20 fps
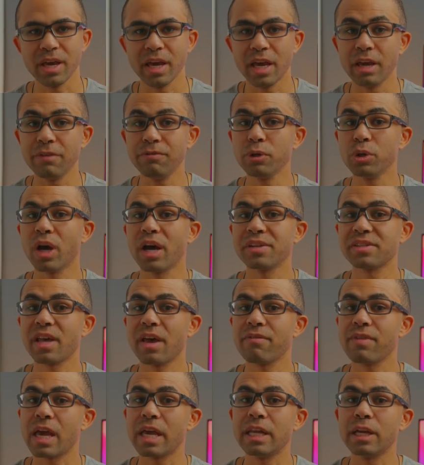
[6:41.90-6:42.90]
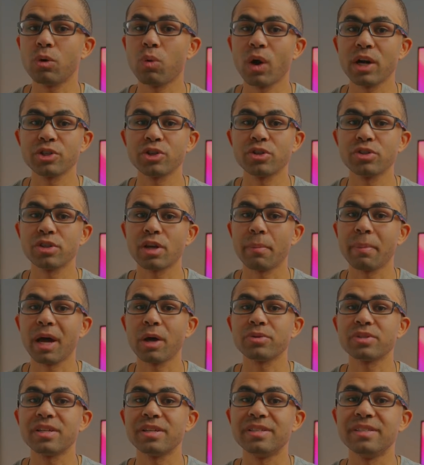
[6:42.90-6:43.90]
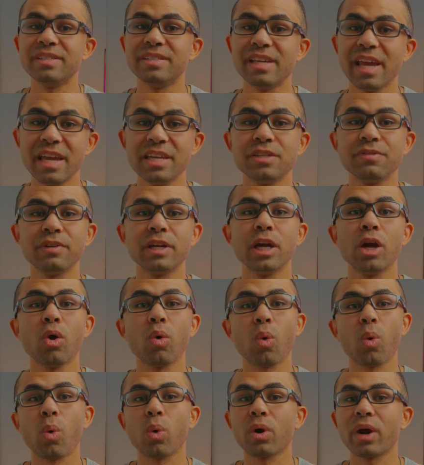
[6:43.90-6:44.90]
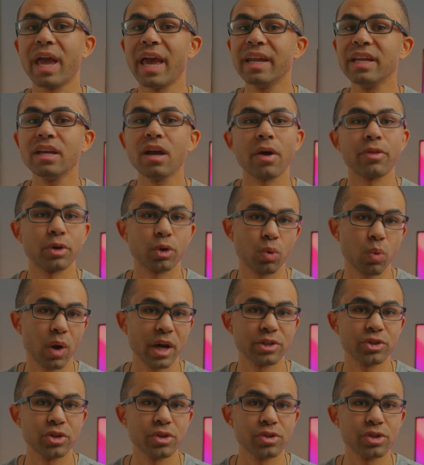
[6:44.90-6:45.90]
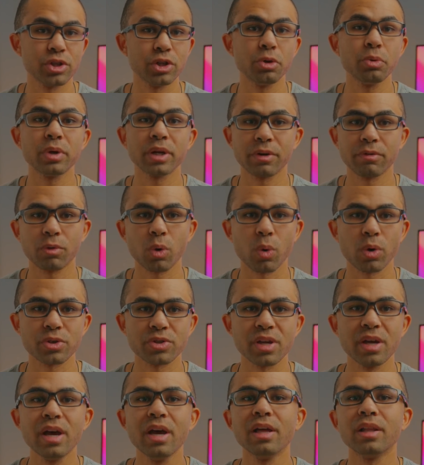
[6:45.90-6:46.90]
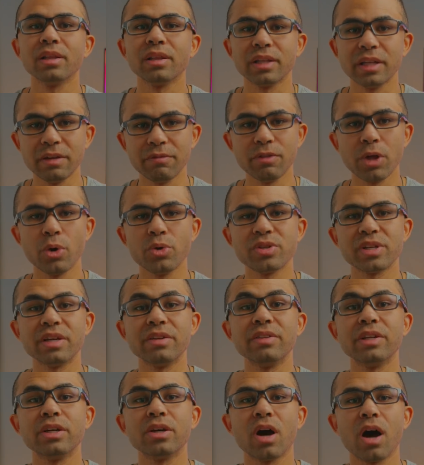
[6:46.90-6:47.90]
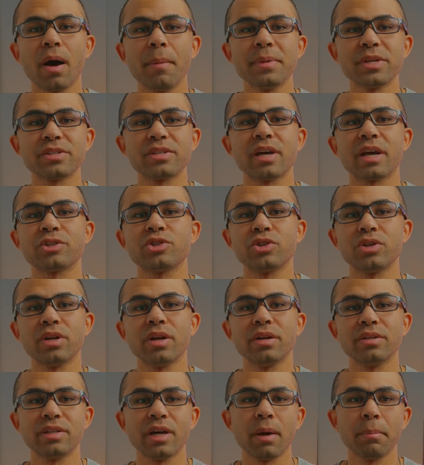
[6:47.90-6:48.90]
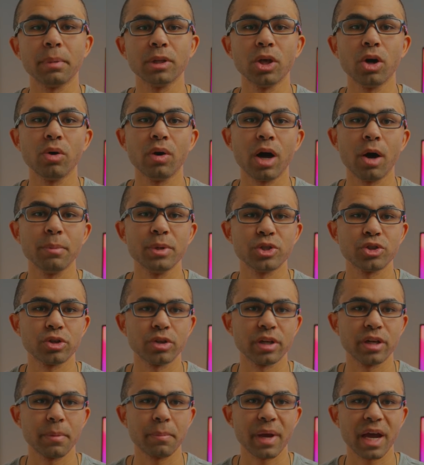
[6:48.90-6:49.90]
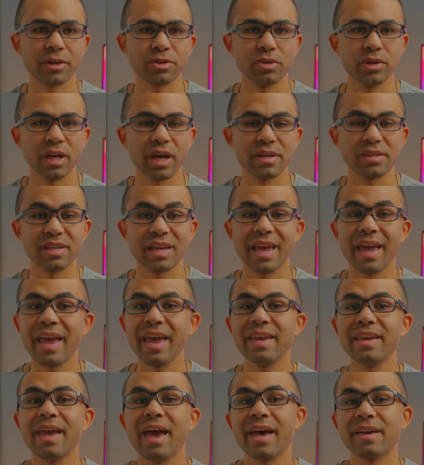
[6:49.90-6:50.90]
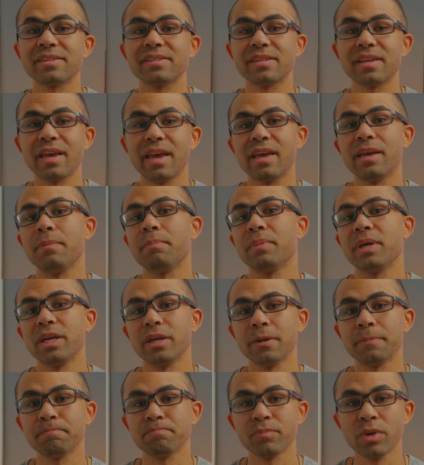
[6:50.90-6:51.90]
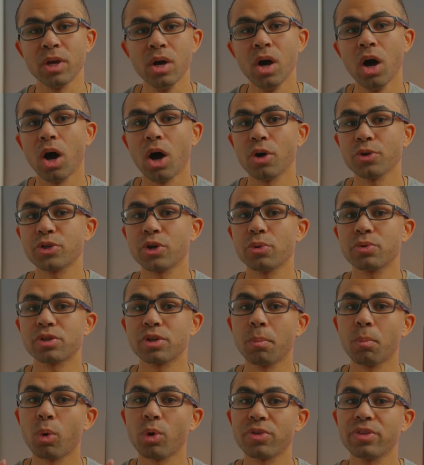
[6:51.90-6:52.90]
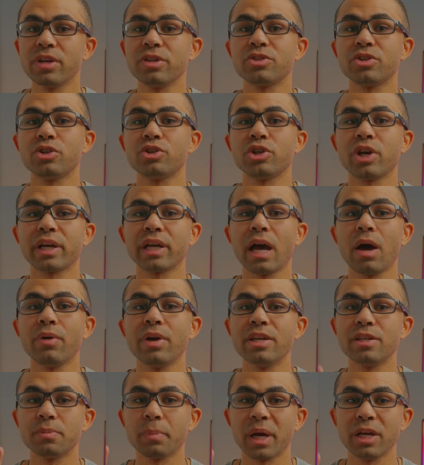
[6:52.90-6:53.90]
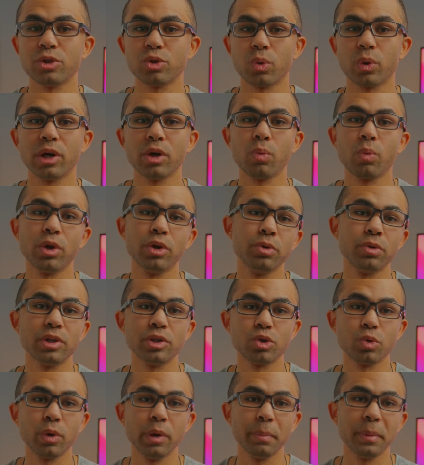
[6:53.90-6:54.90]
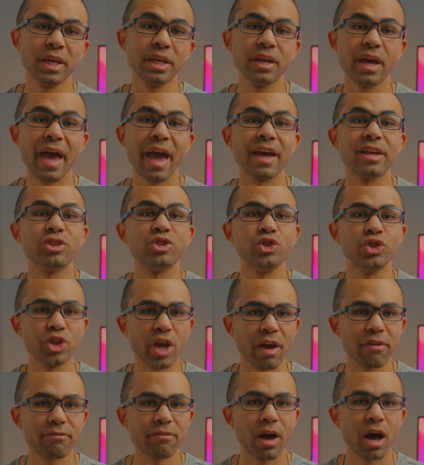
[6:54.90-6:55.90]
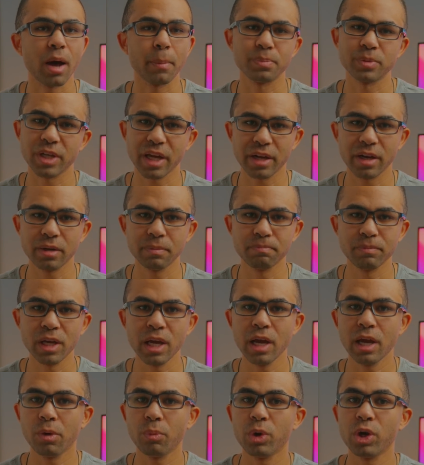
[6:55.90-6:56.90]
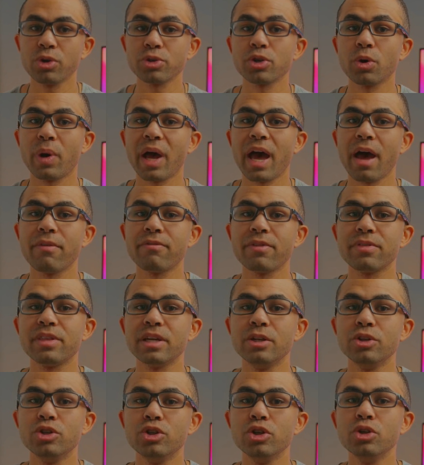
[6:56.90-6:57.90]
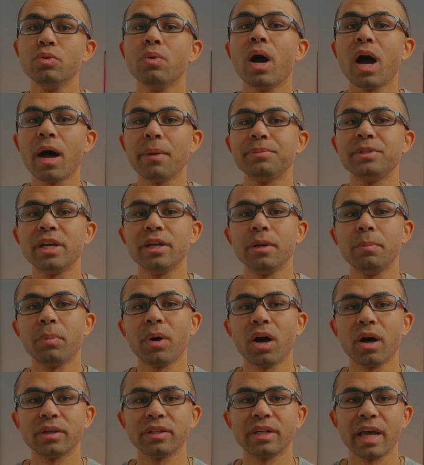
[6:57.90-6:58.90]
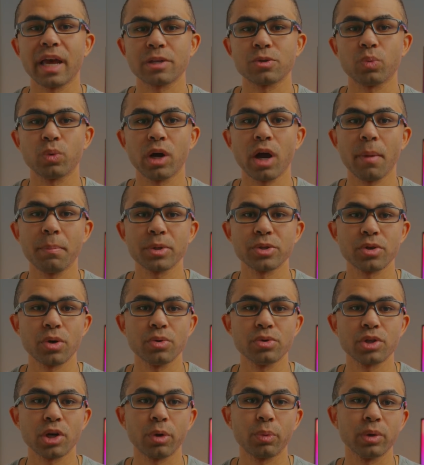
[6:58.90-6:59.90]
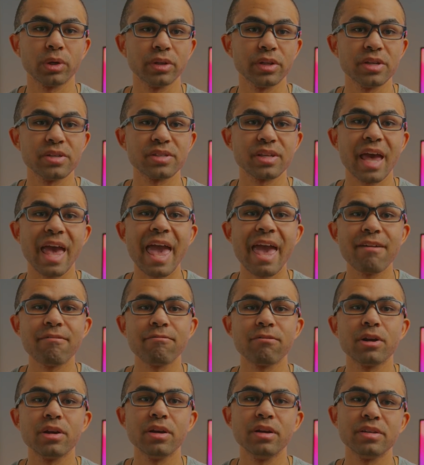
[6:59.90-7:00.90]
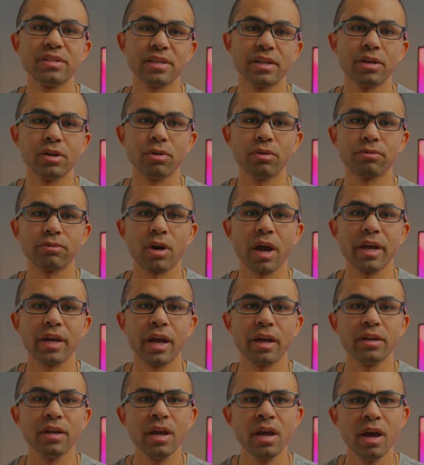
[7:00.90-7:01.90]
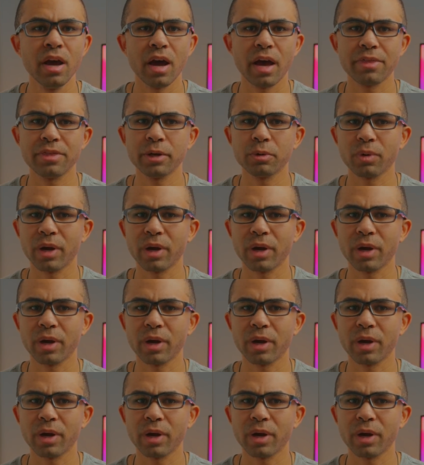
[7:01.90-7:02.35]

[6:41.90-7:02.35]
If you guys have any questions about today's video or any other questions, you can of course leave those in the comment section down below. I'll be sure to get back to you guys ASAP. Also, some more things to check out is my Twitter, where you can tweet me at Jeff Updated. And we also have the new updated podcast, where episodes are released every single Friday. I think